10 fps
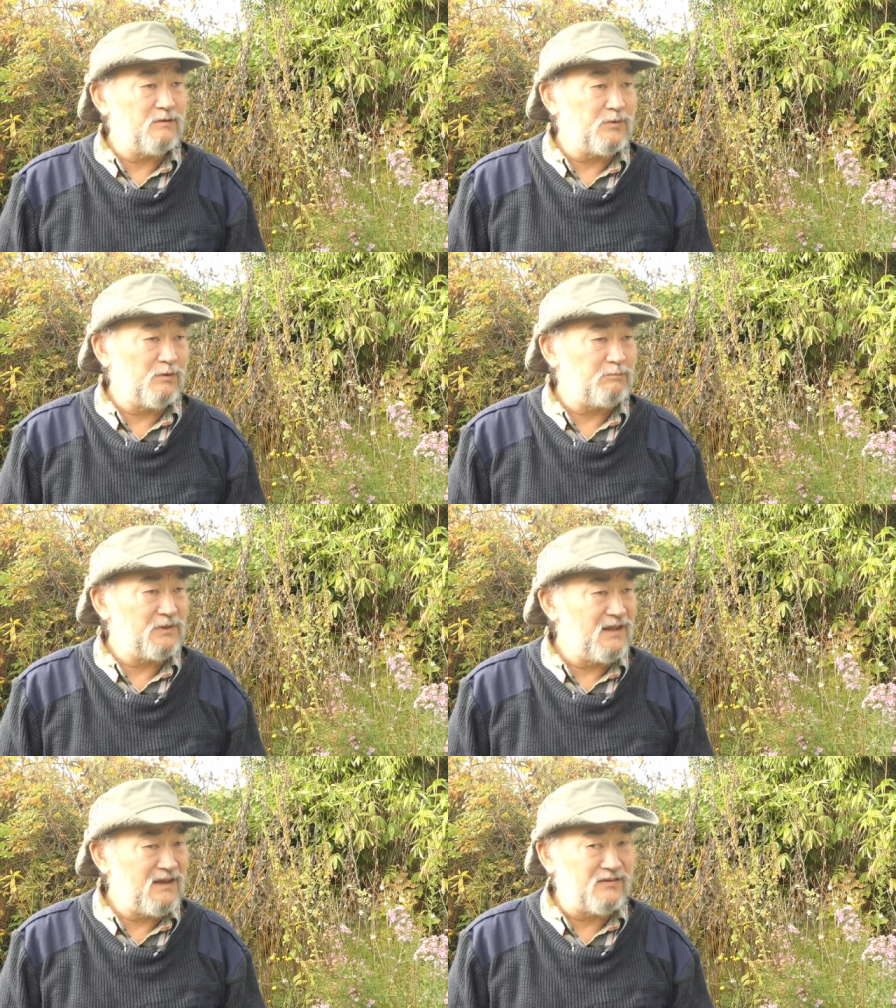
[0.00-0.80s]
edible
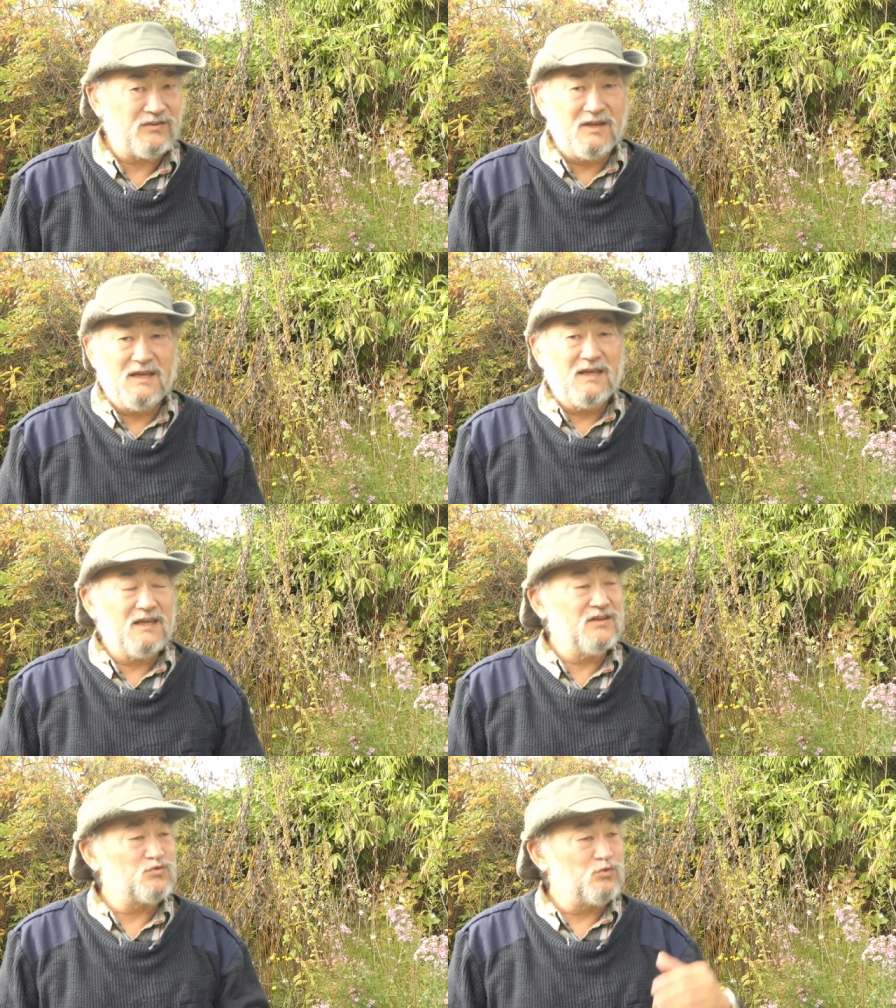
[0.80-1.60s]
plants
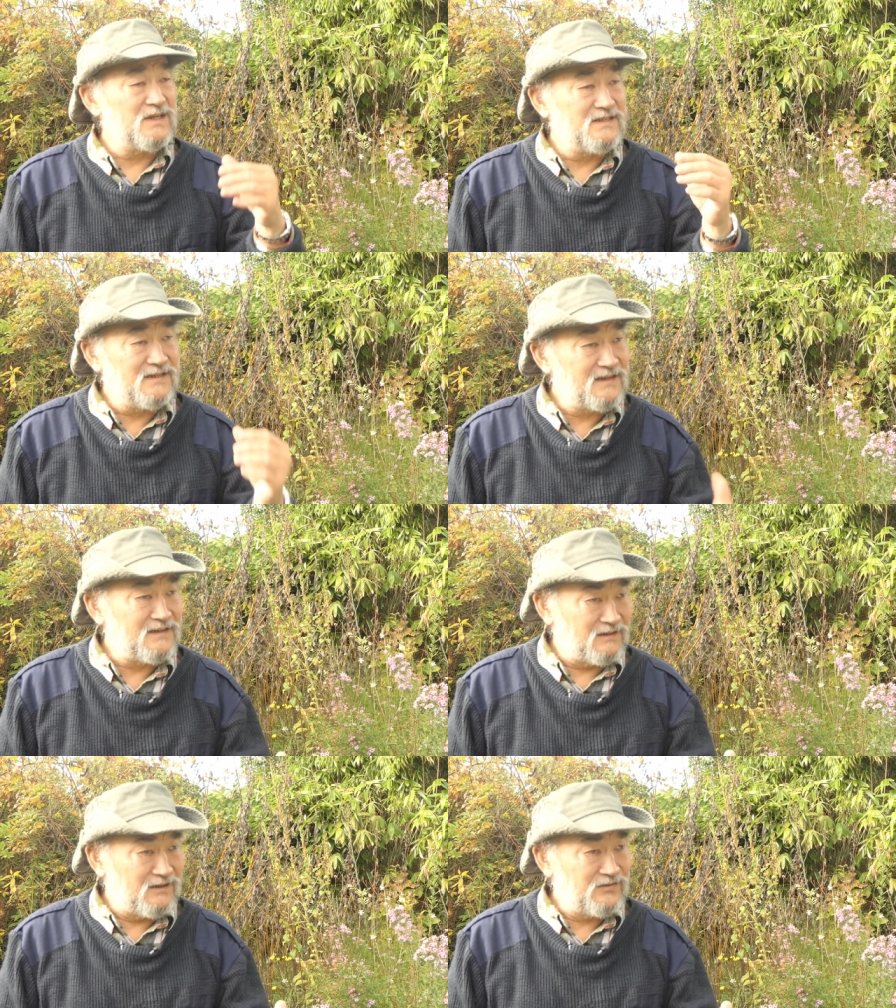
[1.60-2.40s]
is
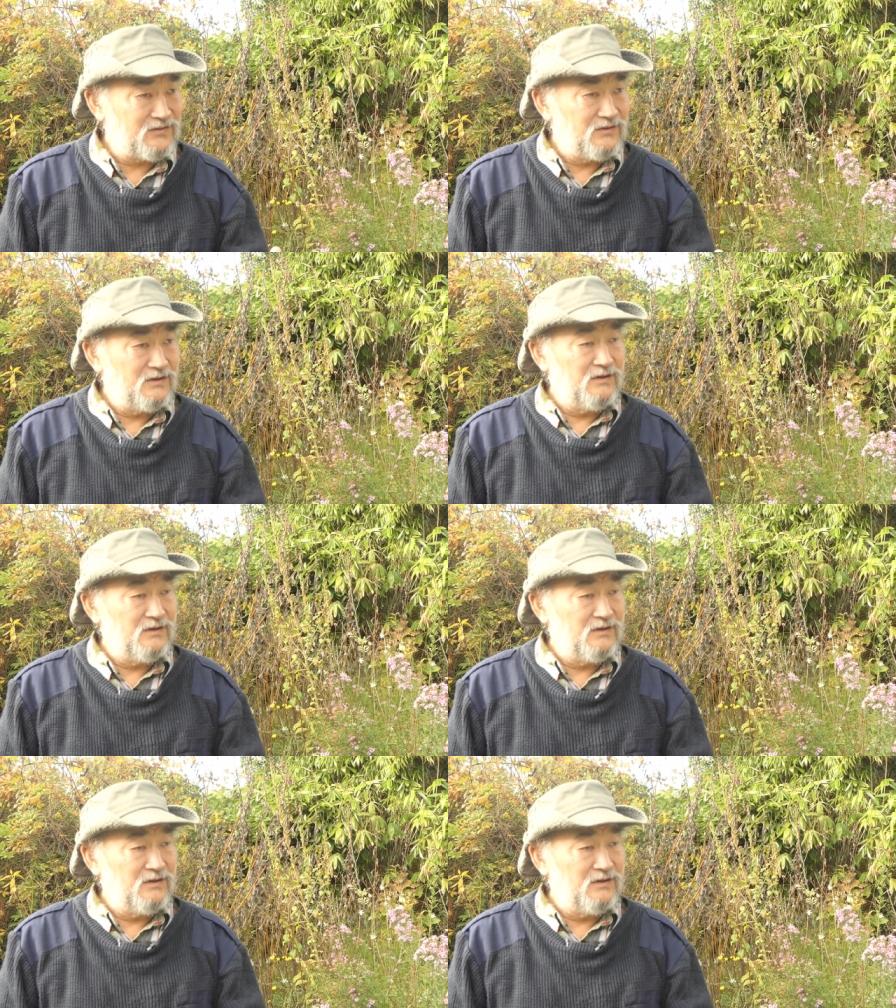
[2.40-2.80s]
ridiculous.